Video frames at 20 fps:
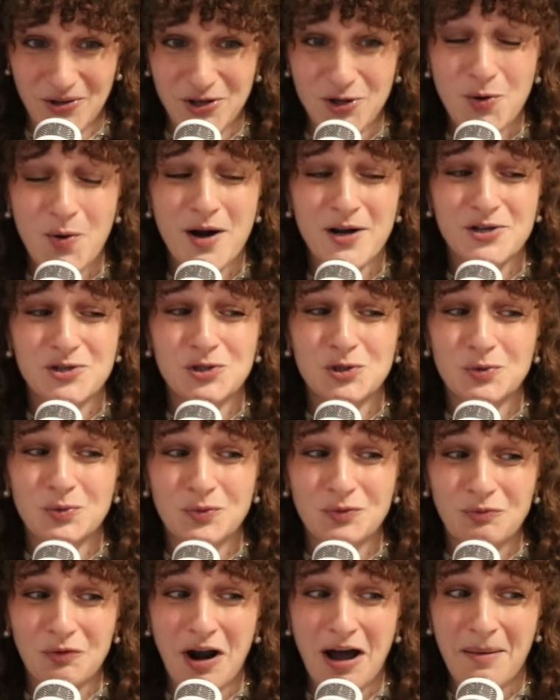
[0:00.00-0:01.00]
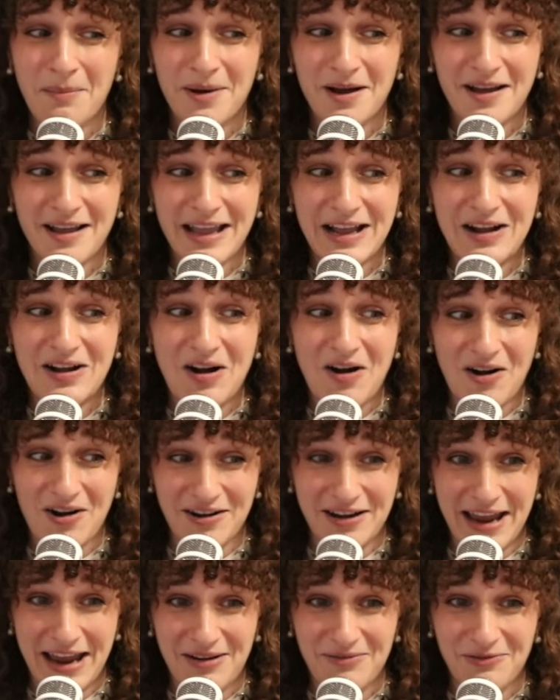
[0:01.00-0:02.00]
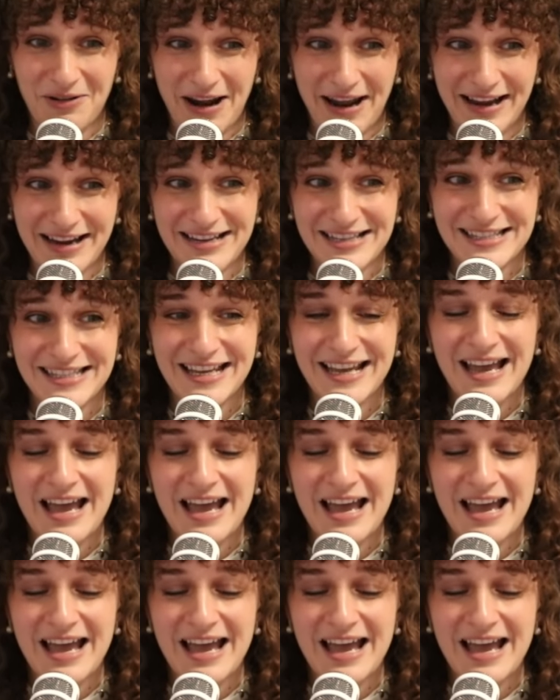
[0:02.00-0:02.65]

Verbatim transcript: You are drama incarnate, right?"